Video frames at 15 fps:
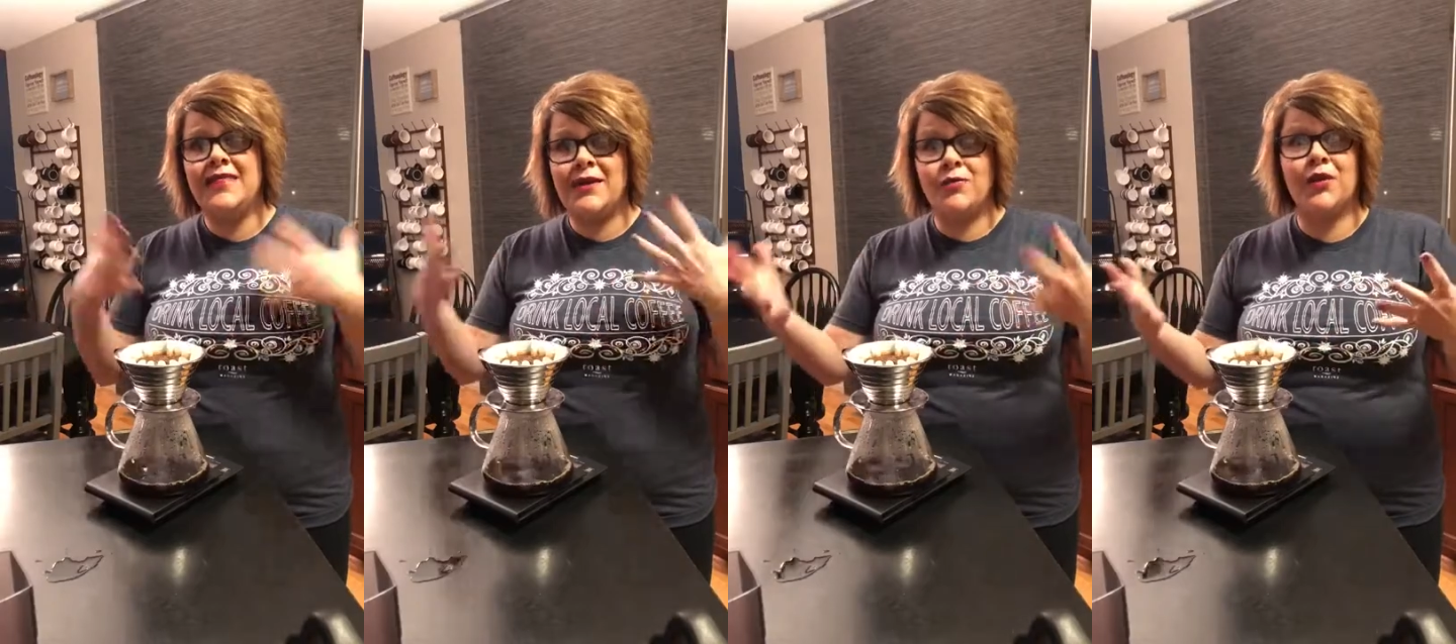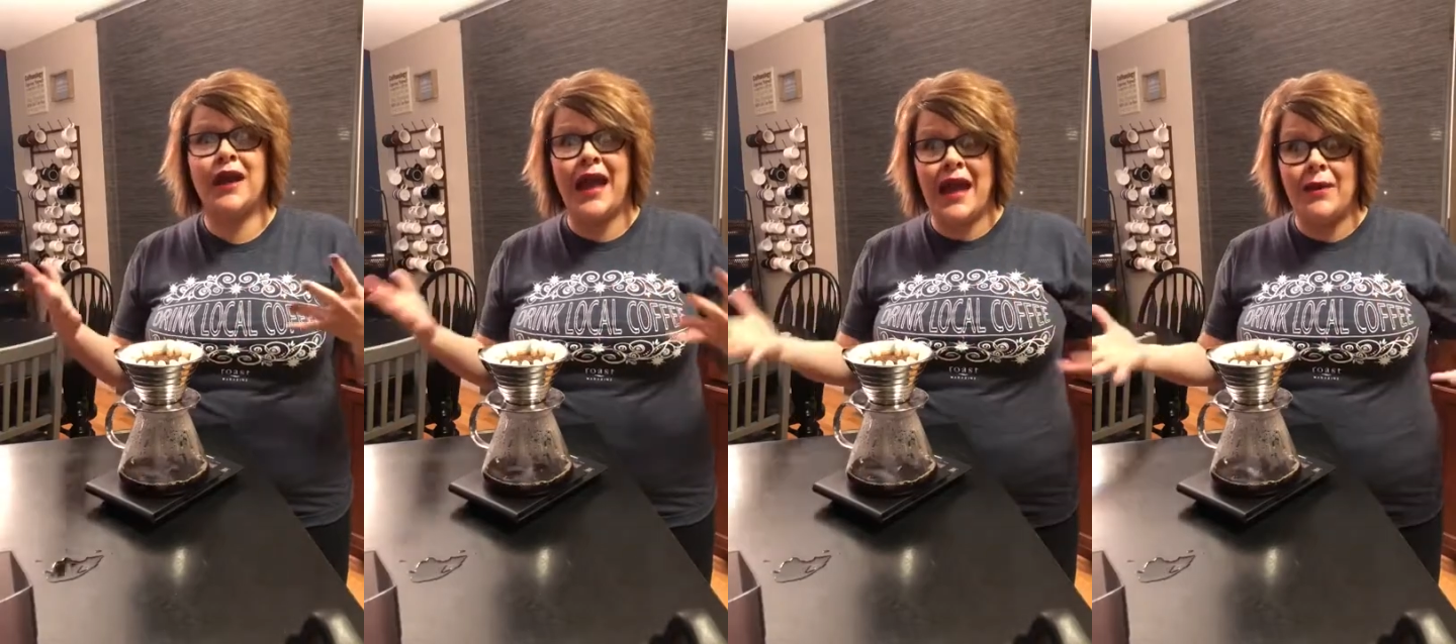they
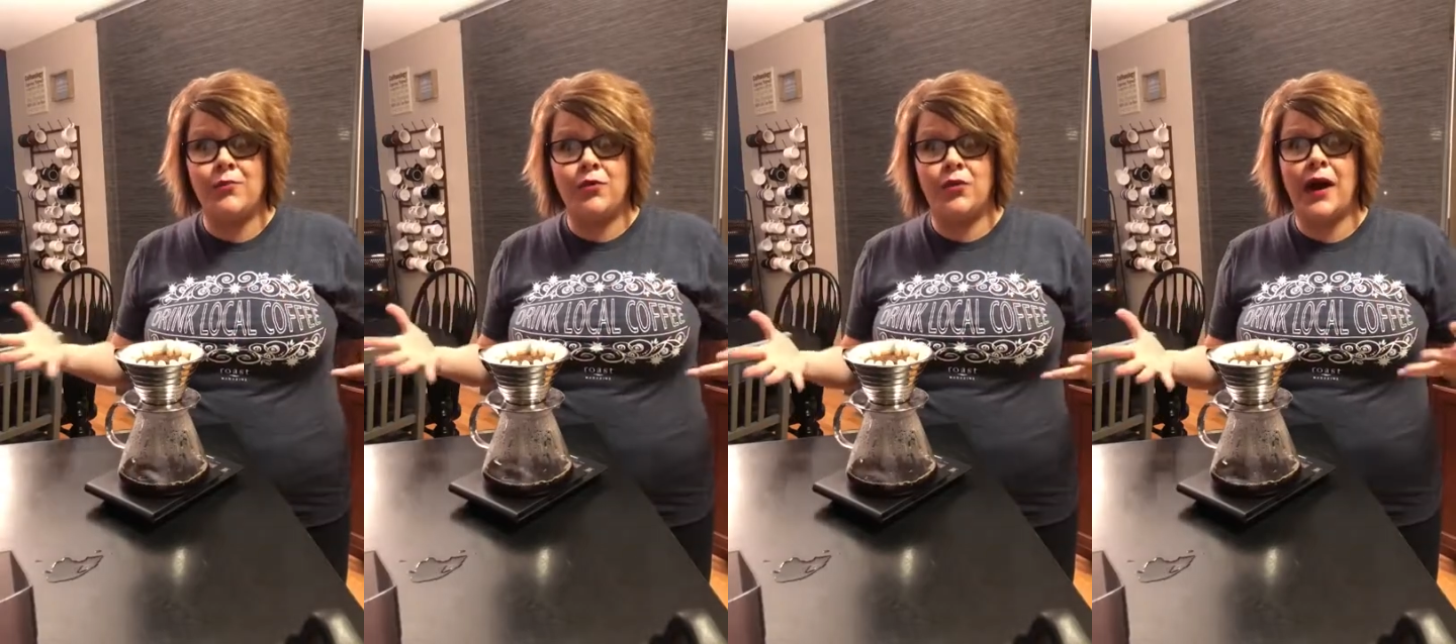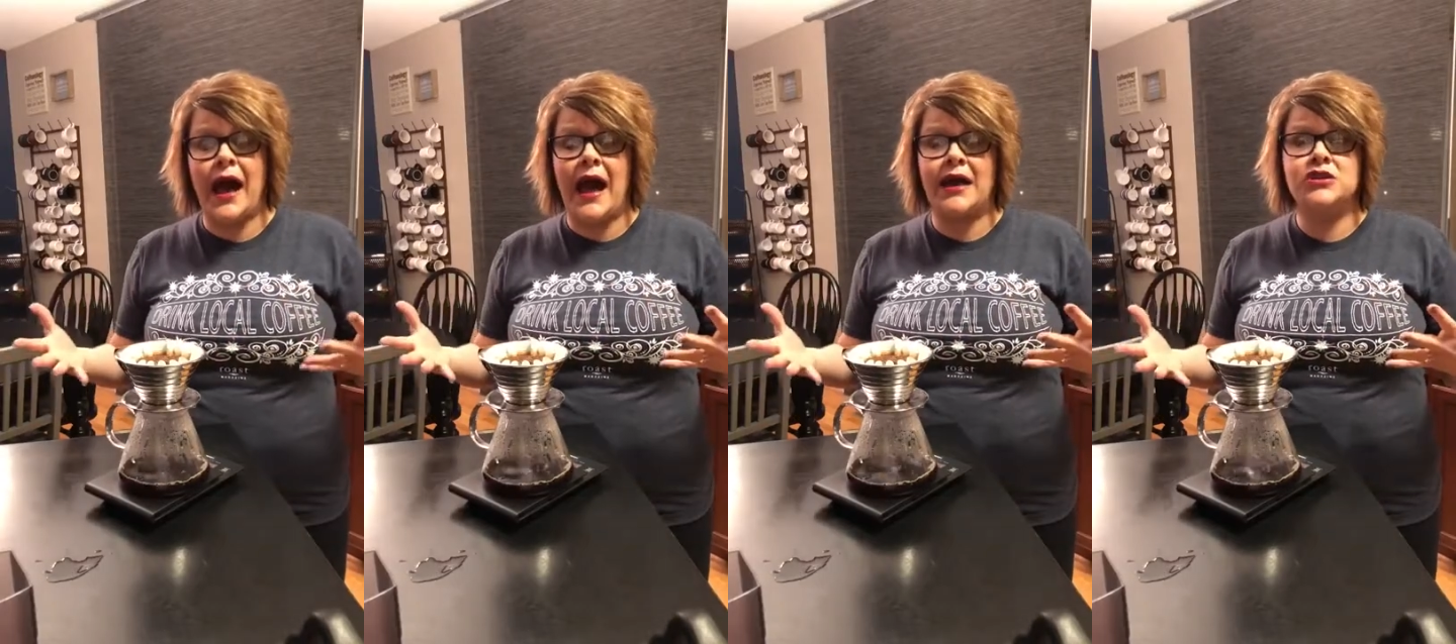were
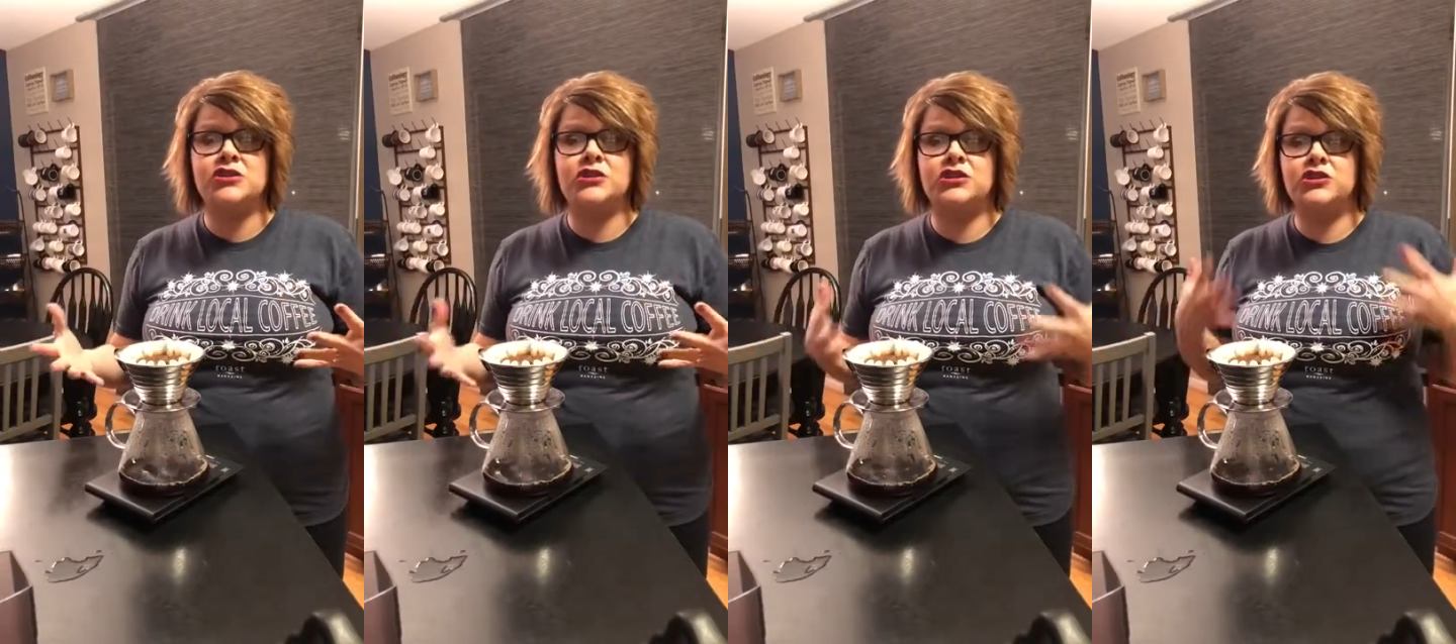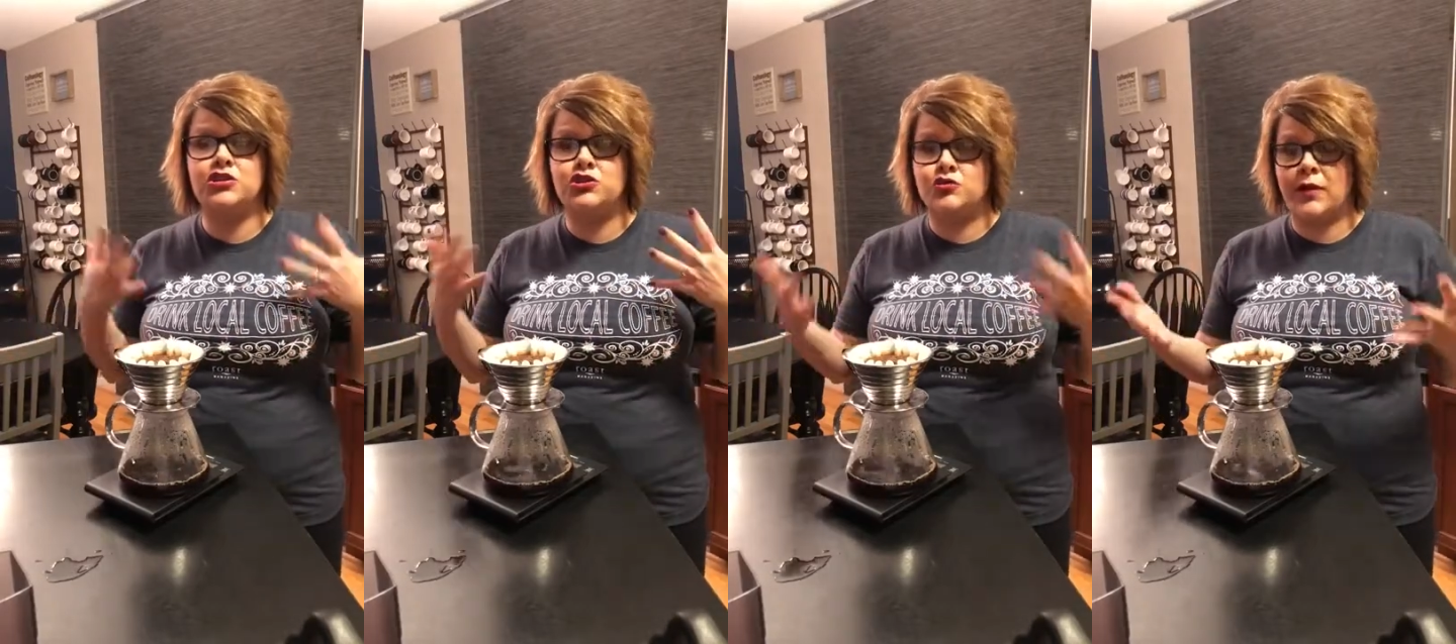able actually
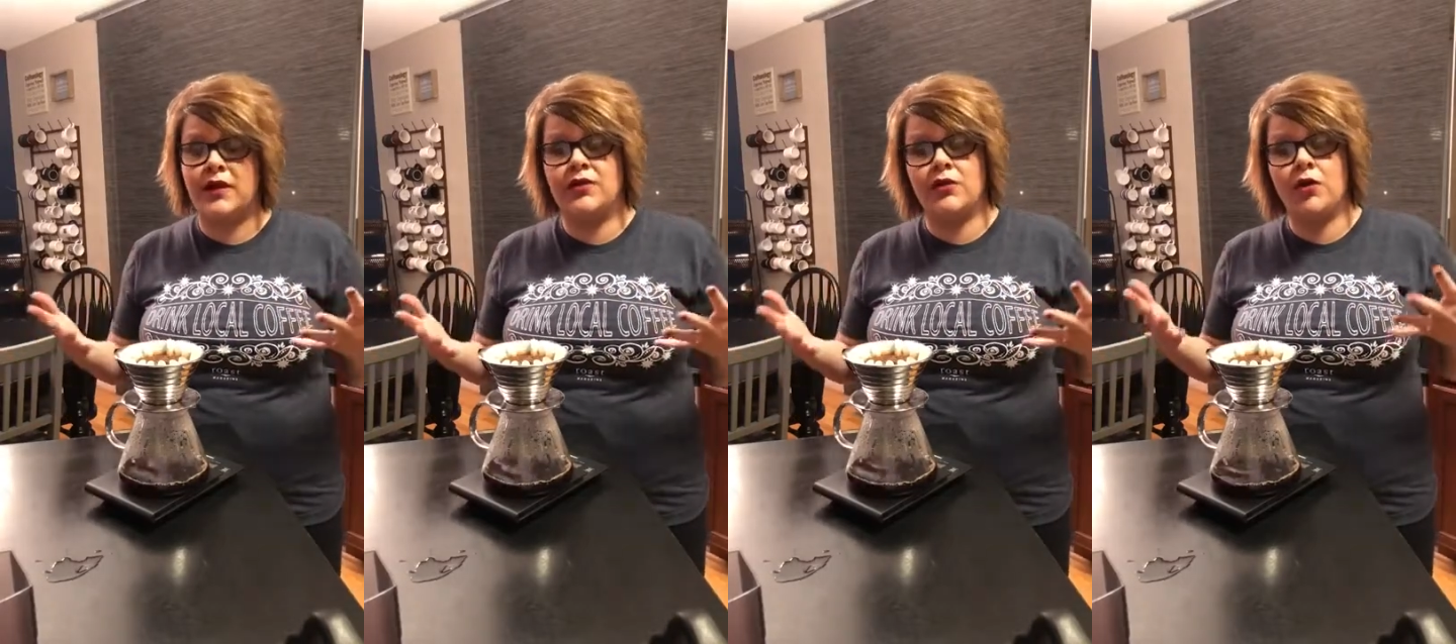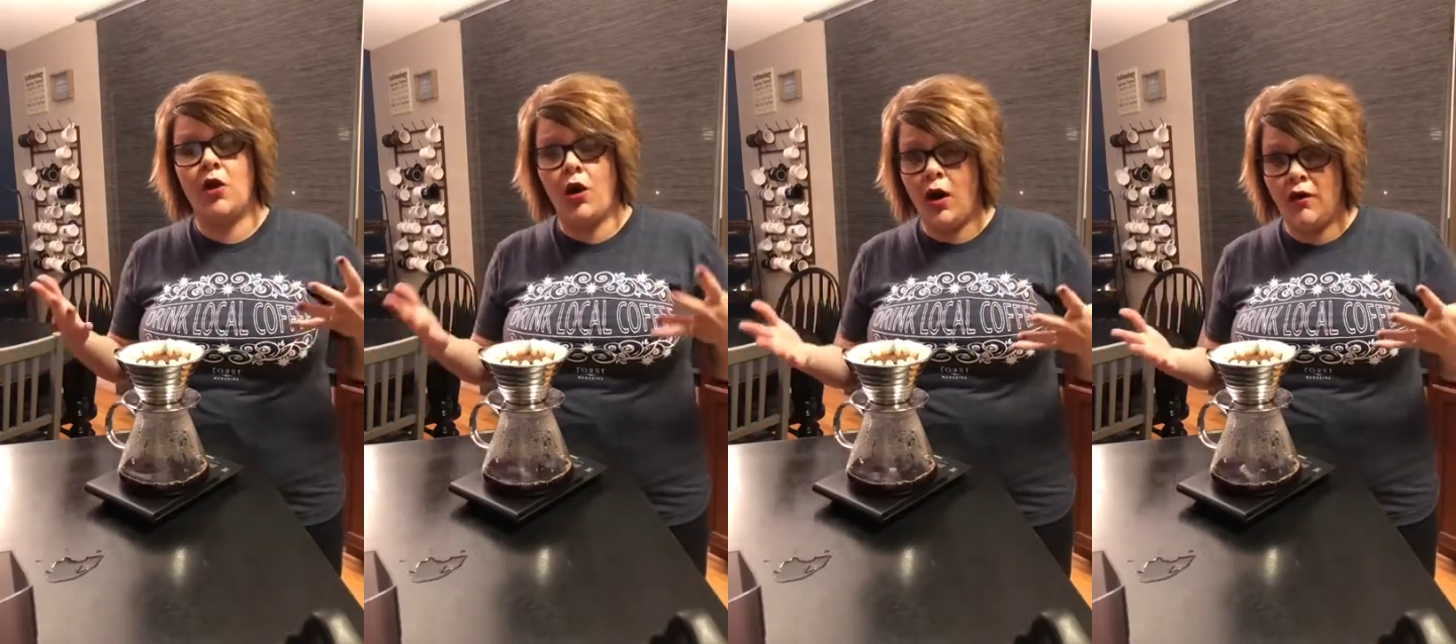to drink the
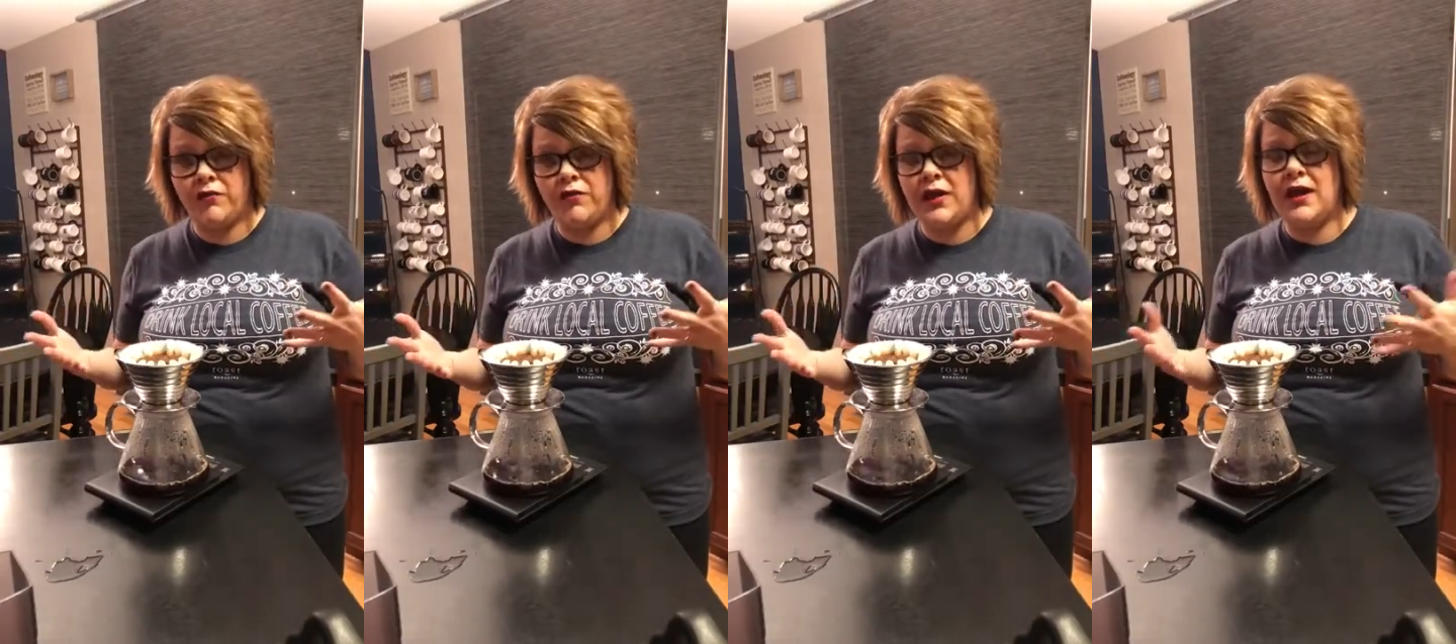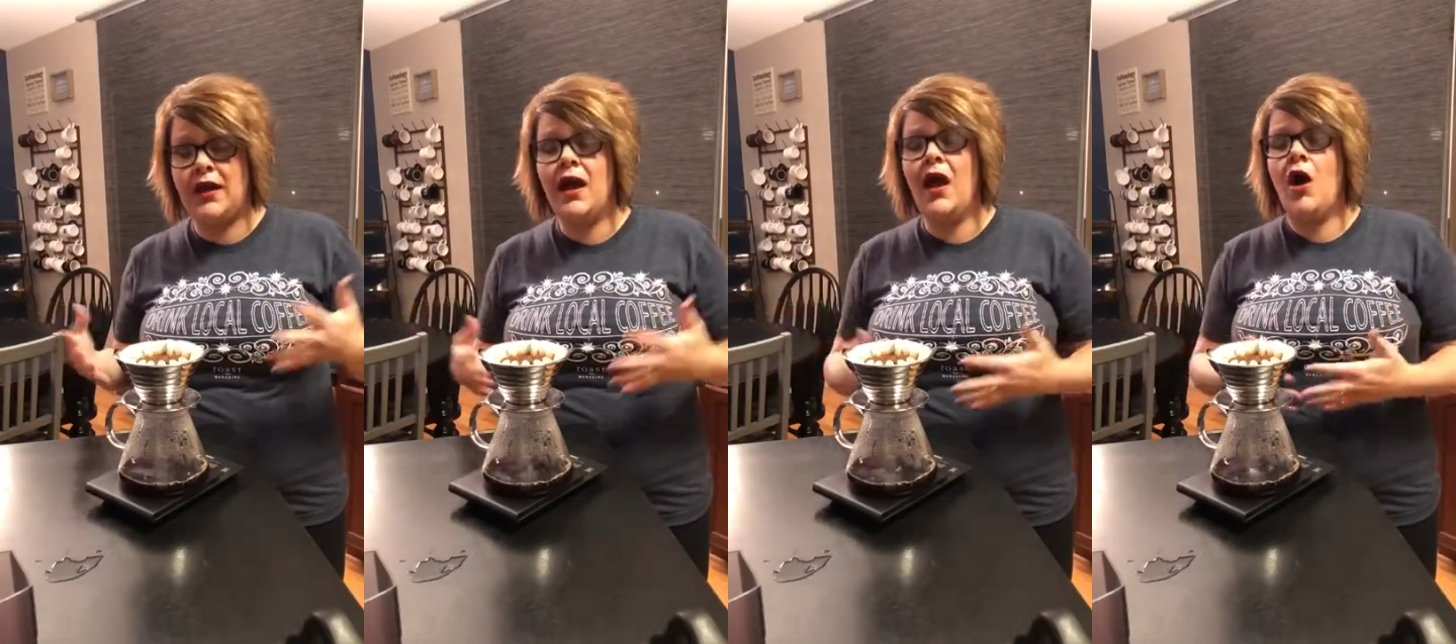
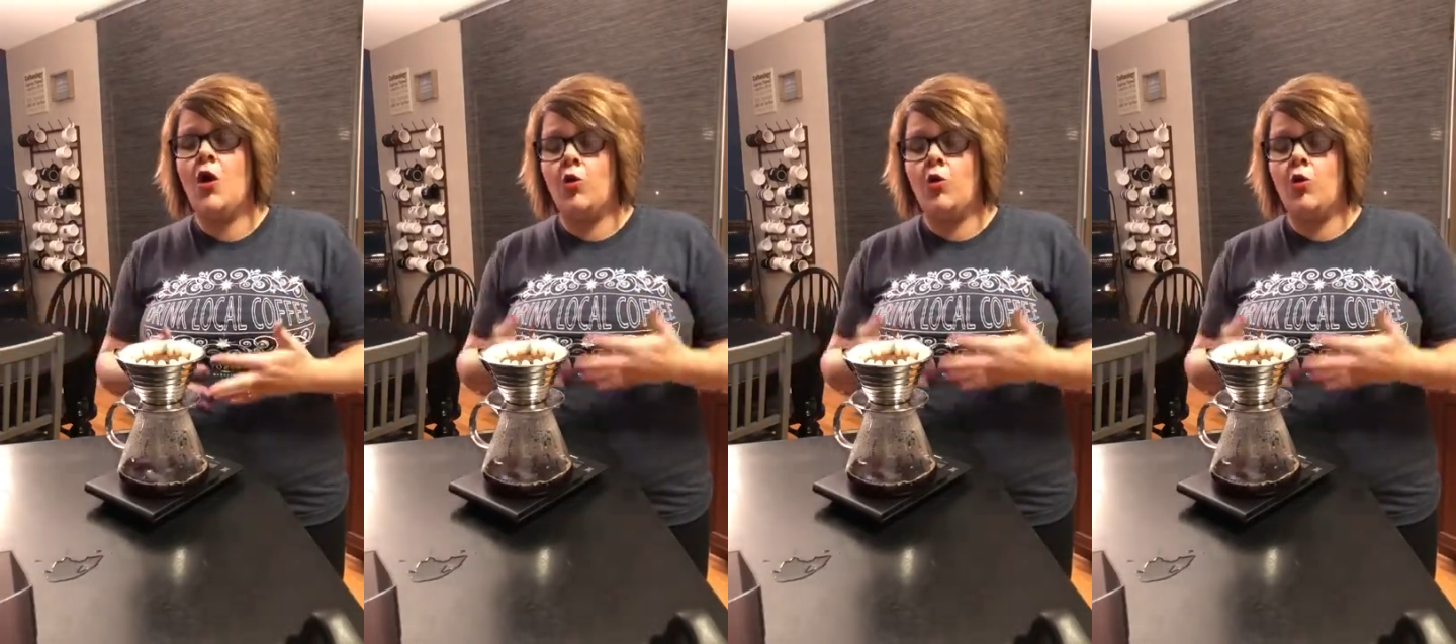coffee